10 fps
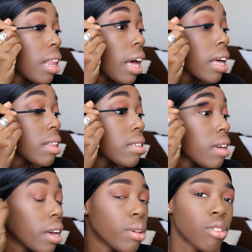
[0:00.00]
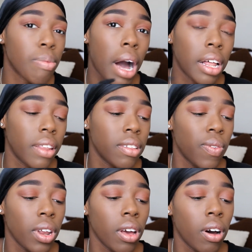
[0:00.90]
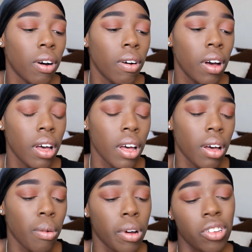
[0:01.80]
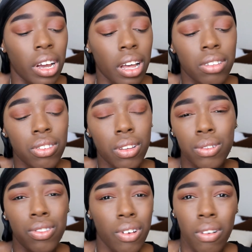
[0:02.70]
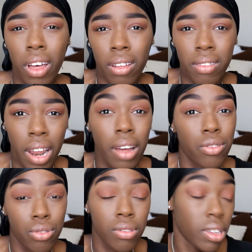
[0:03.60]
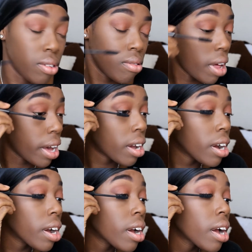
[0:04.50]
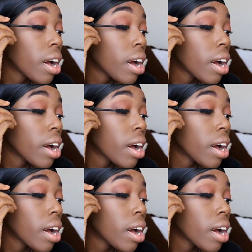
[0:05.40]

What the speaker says: I used her palette in this video, which I guess just goes to show like that I truly do like her.